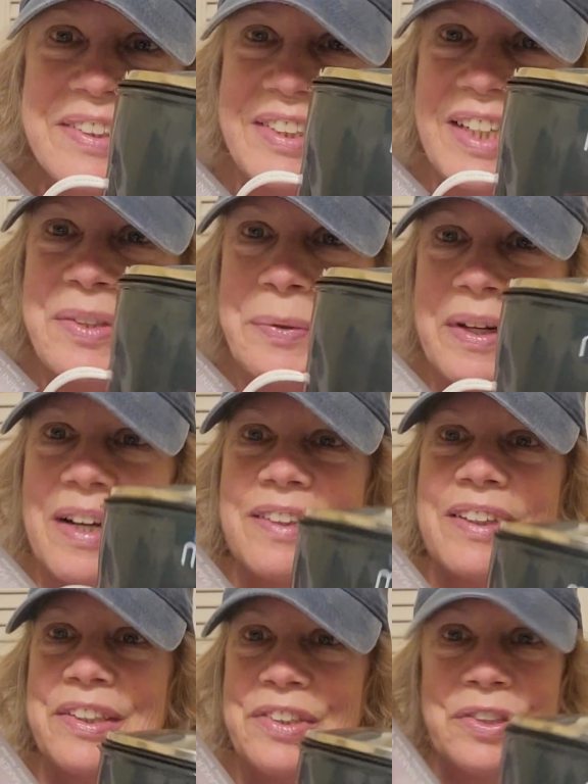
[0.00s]
That's what I
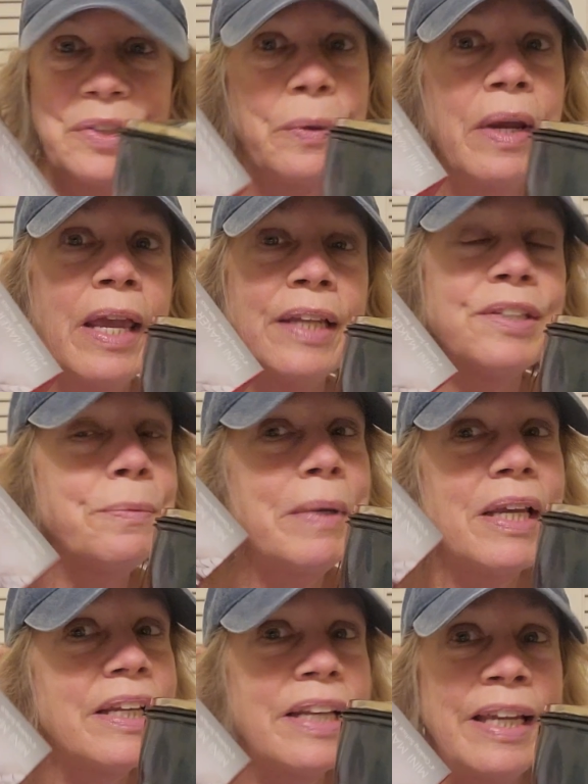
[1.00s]
like to do. To
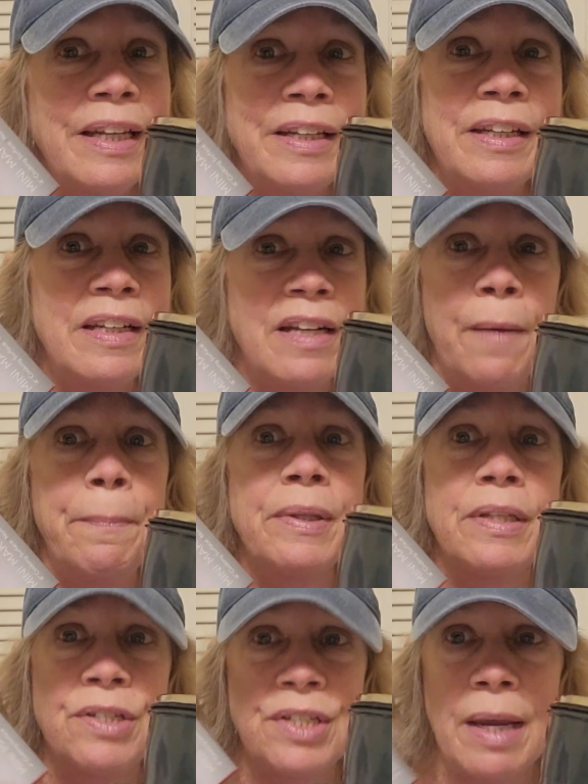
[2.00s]
me, it heated it up
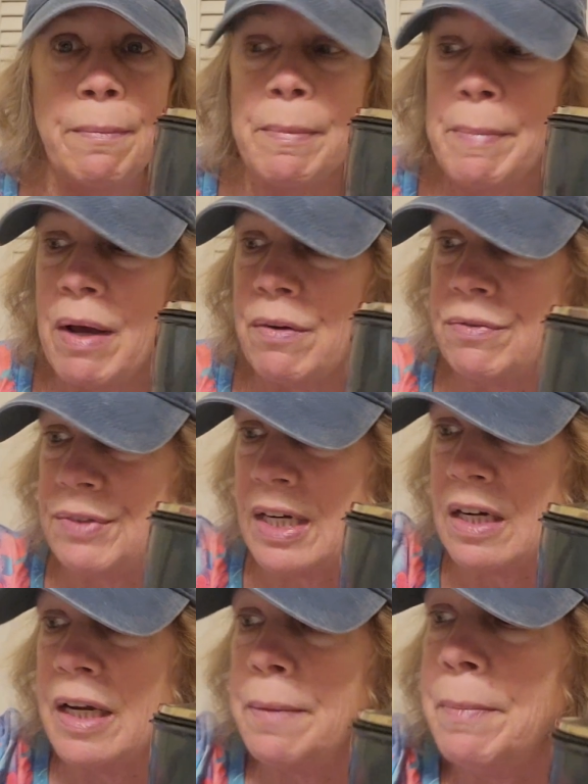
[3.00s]
in the same amount of
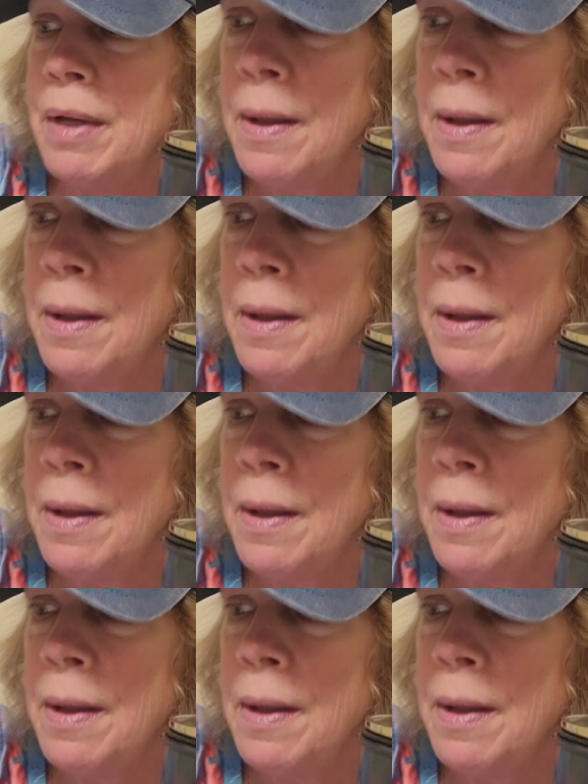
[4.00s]
time,